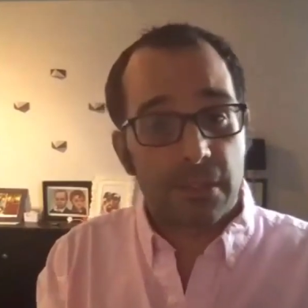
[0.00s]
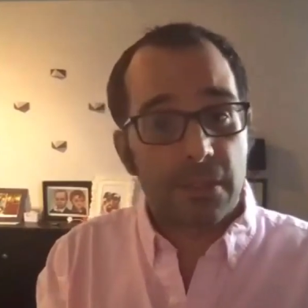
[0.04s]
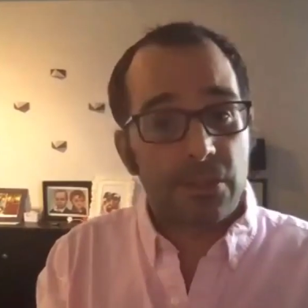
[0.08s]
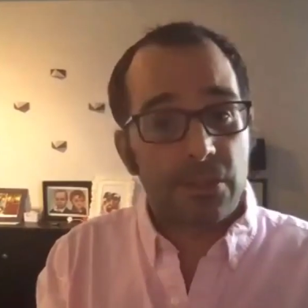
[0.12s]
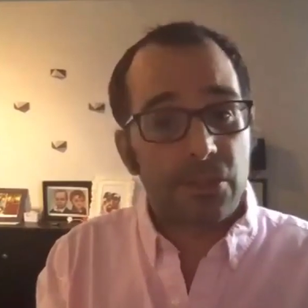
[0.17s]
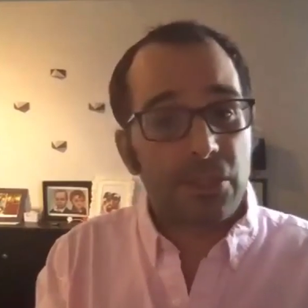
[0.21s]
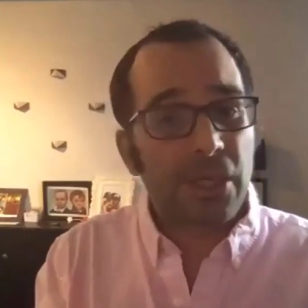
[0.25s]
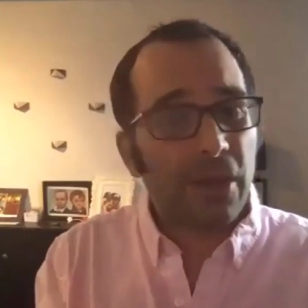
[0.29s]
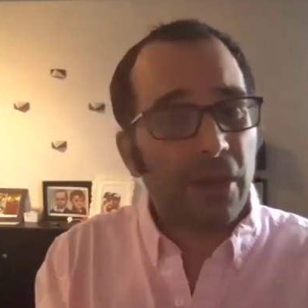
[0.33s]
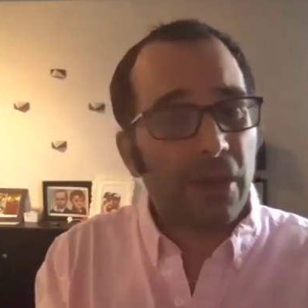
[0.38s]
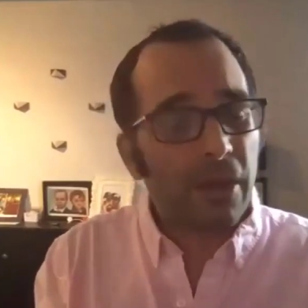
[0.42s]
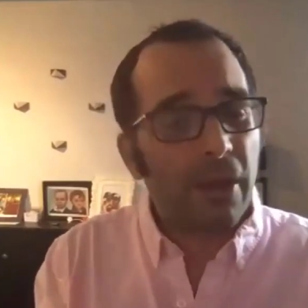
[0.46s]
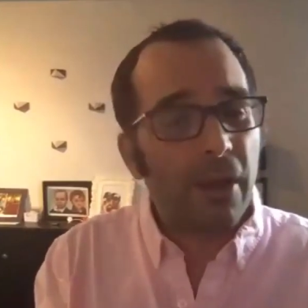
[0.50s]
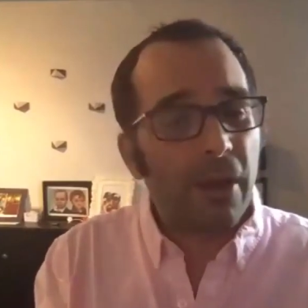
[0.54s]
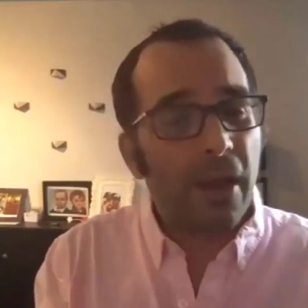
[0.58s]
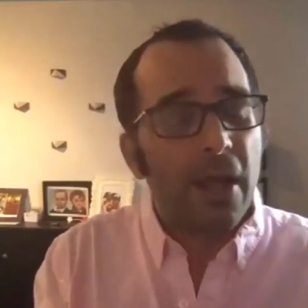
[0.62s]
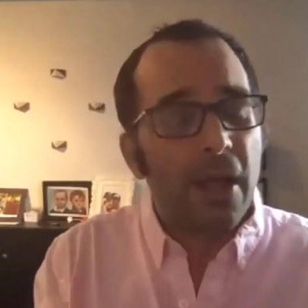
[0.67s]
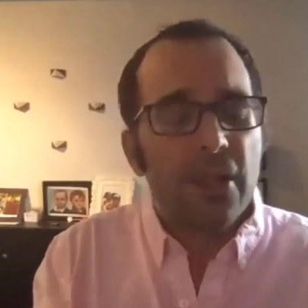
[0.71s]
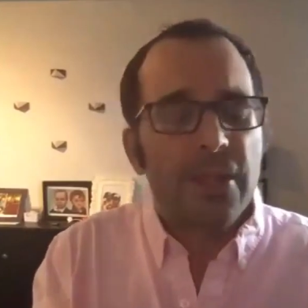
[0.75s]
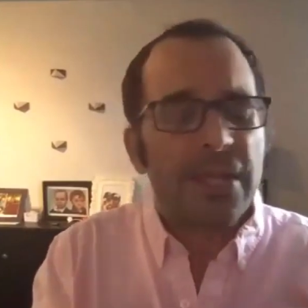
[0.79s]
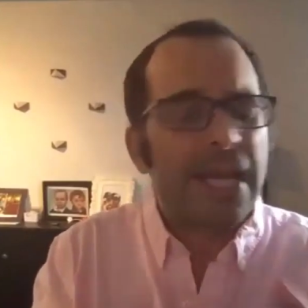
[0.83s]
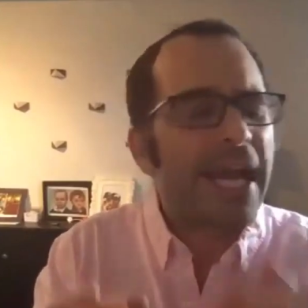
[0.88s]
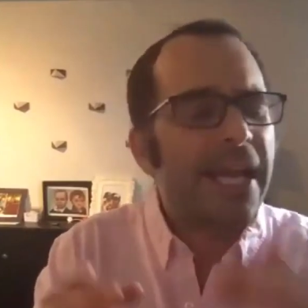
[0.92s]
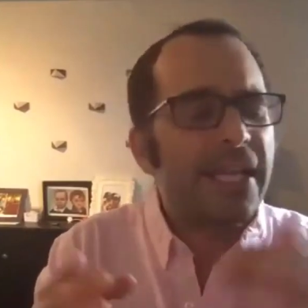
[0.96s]
You know,
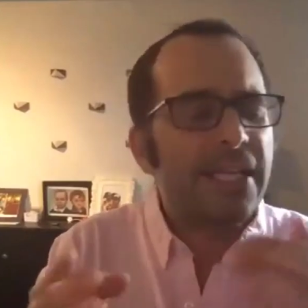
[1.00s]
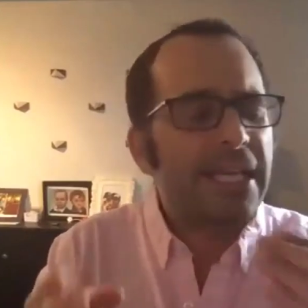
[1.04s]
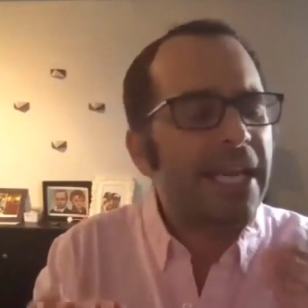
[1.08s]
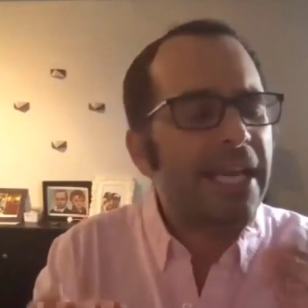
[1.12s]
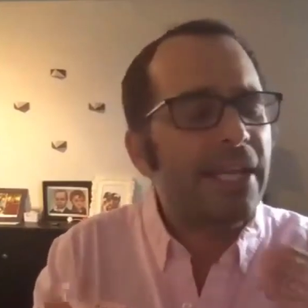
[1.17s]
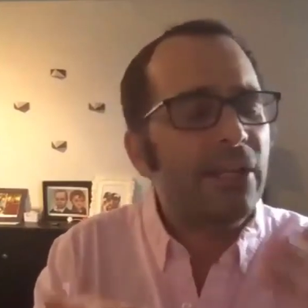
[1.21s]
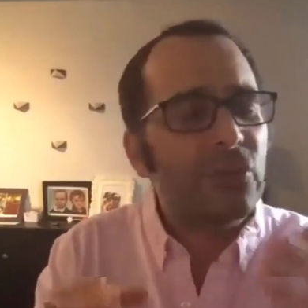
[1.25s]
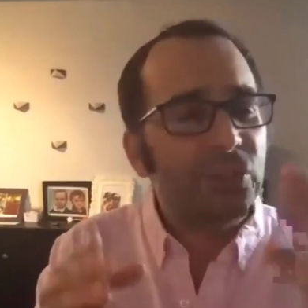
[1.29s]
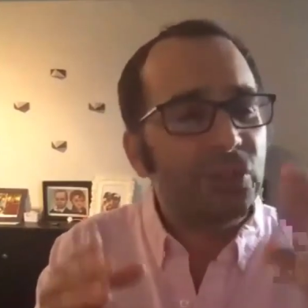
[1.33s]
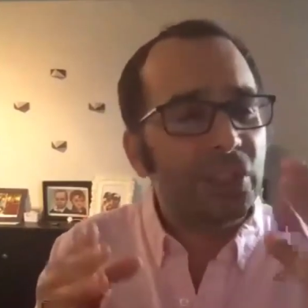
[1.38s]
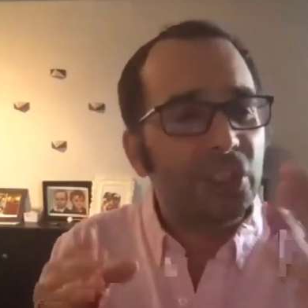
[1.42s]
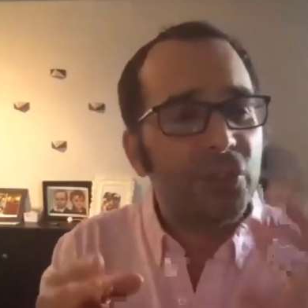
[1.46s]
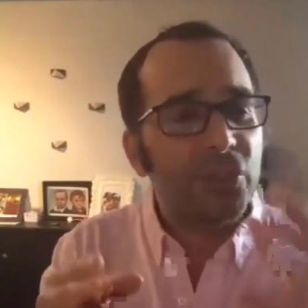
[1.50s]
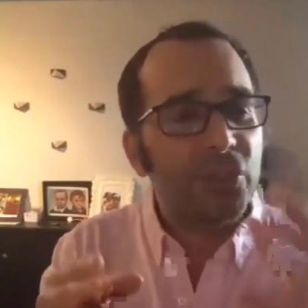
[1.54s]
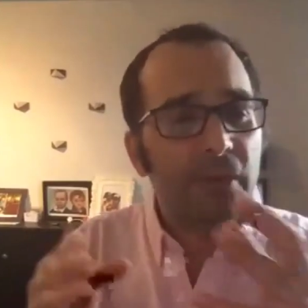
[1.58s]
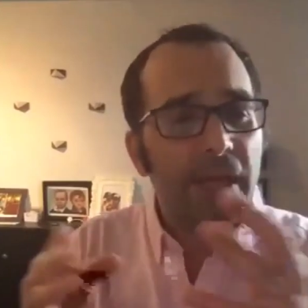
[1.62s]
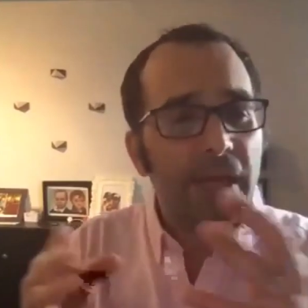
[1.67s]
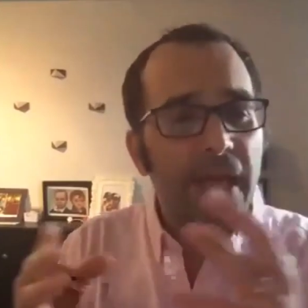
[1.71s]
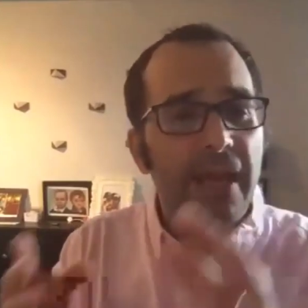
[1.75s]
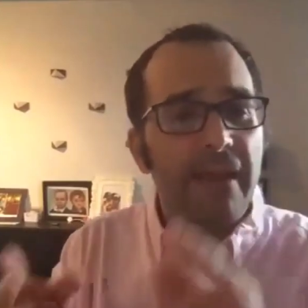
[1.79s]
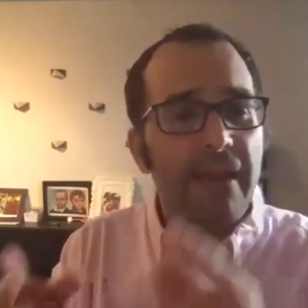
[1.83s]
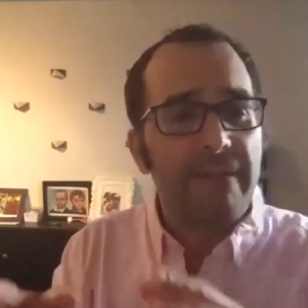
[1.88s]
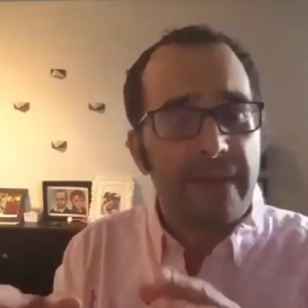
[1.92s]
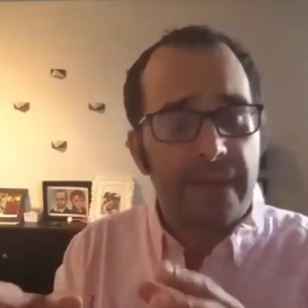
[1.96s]
to hate on digital
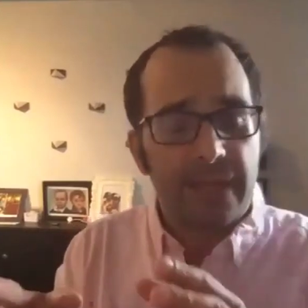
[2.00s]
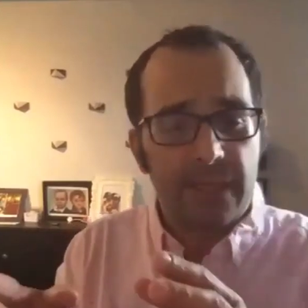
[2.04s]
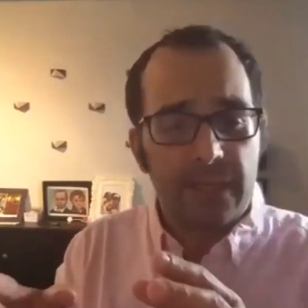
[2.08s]
lettering.